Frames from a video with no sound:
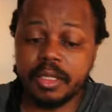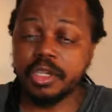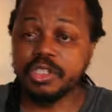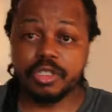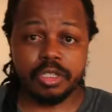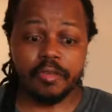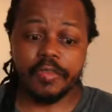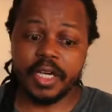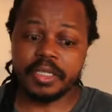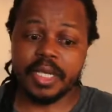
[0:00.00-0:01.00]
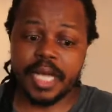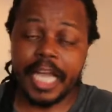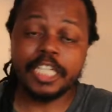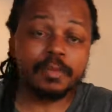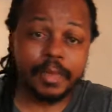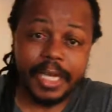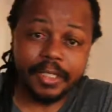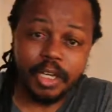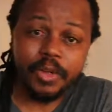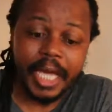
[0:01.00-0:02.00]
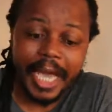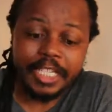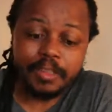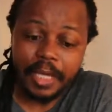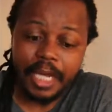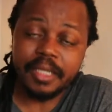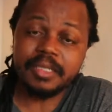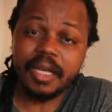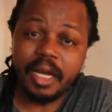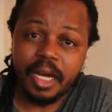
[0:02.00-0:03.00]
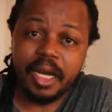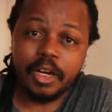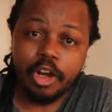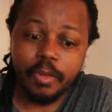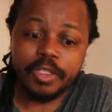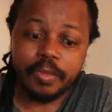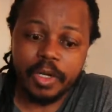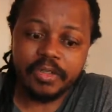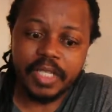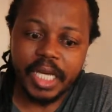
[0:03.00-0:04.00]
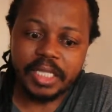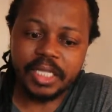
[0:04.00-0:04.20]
news so far is that only eight players are common to both sides.